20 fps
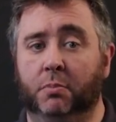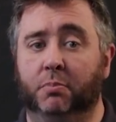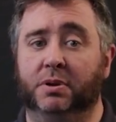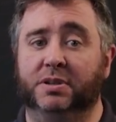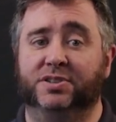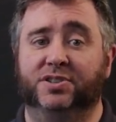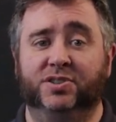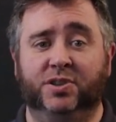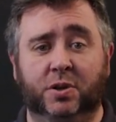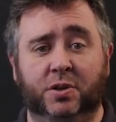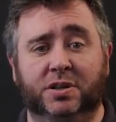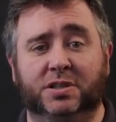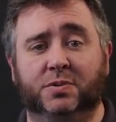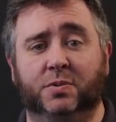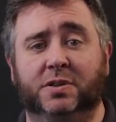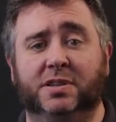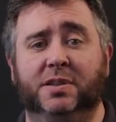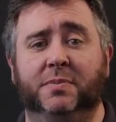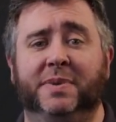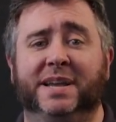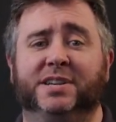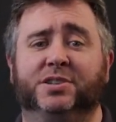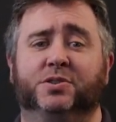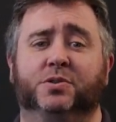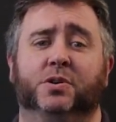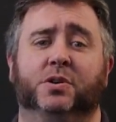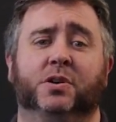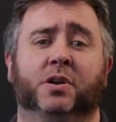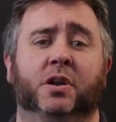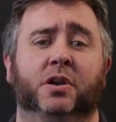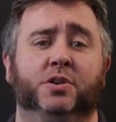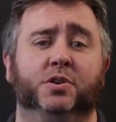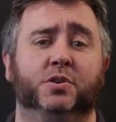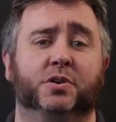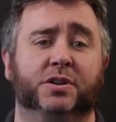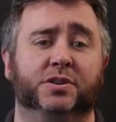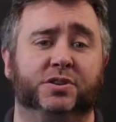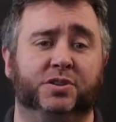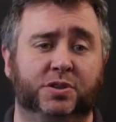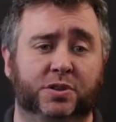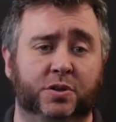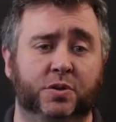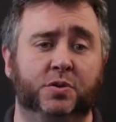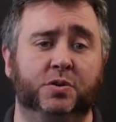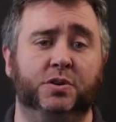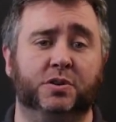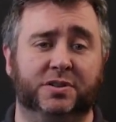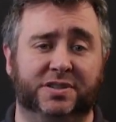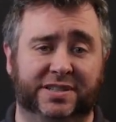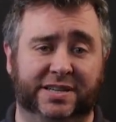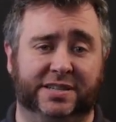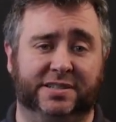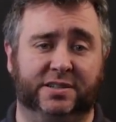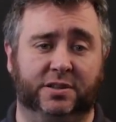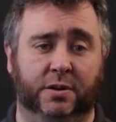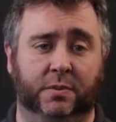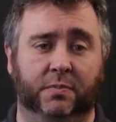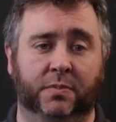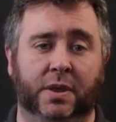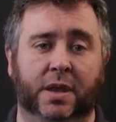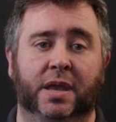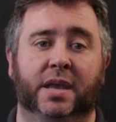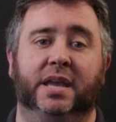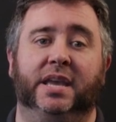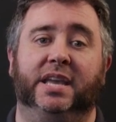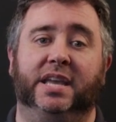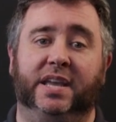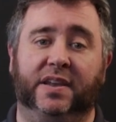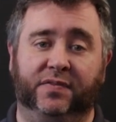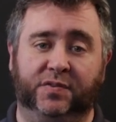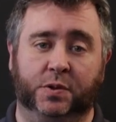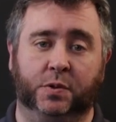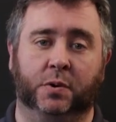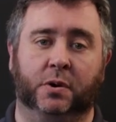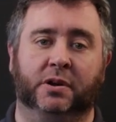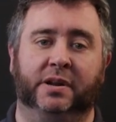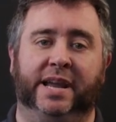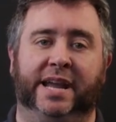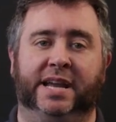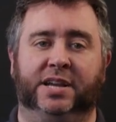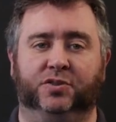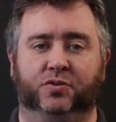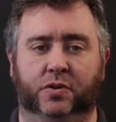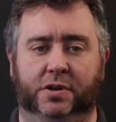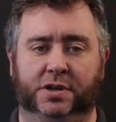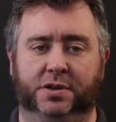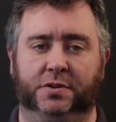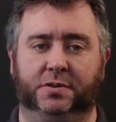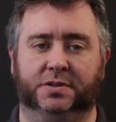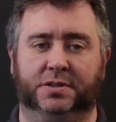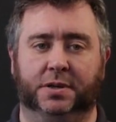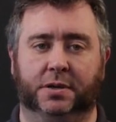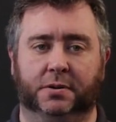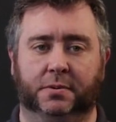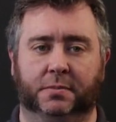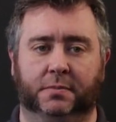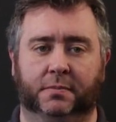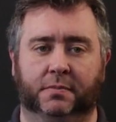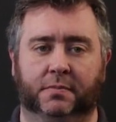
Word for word: but Sonos wanted to make sure you could tune your system if you were an Android user.